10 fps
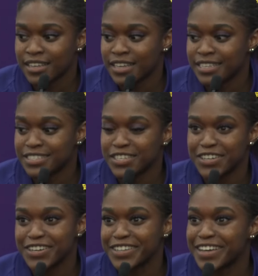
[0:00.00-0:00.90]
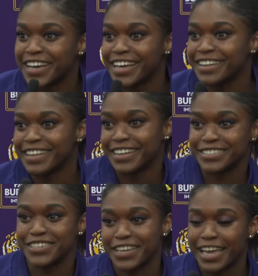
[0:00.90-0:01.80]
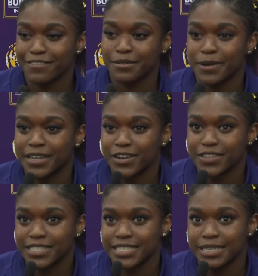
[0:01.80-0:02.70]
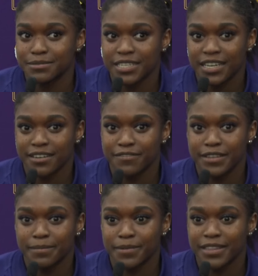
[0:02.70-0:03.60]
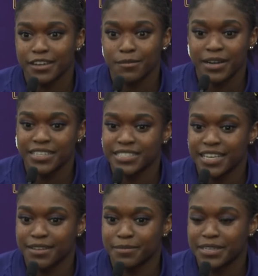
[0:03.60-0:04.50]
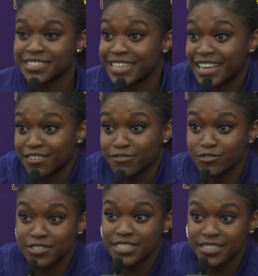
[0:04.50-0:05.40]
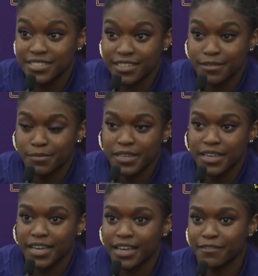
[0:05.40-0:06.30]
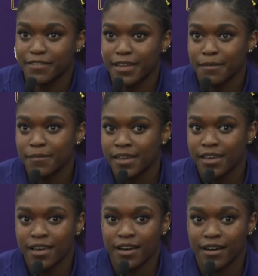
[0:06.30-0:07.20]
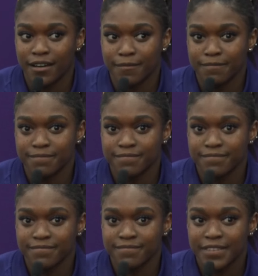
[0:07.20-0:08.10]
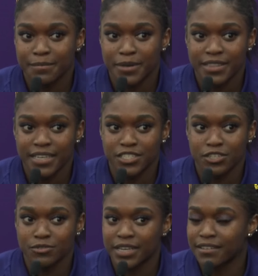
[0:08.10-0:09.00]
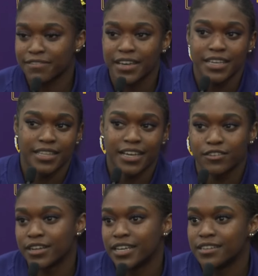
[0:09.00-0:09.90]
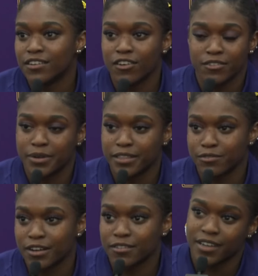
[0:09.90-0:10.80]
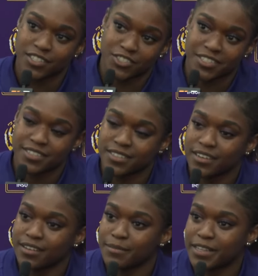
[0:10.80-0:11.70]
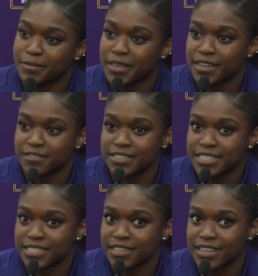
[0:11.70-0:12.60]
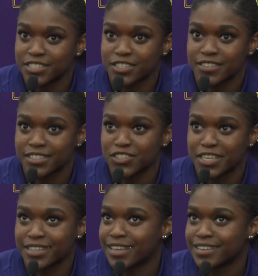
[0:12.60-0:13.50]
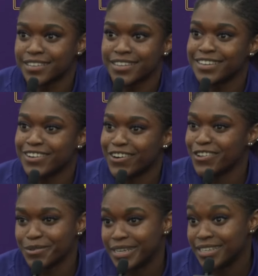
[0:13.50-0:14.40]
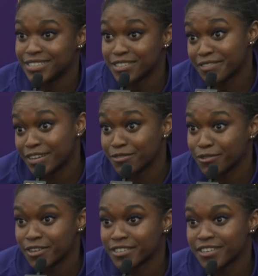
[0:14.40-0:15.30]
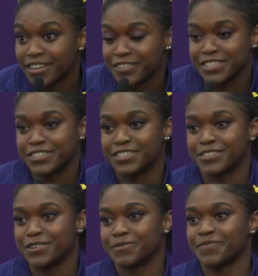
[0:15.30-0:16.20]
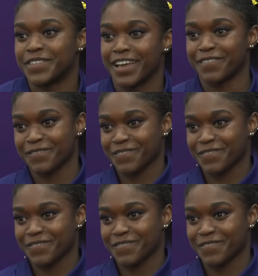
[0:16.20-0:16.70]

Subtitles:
it took a lot, and it took everybody on the team to kind of flip their mindset because they had a full season to compete ahead of them. But they showed that fight and that grit all the way throughout, not just at the beginning of the season last year. They took it like all the way to the Final Four, obviously, so, yeah.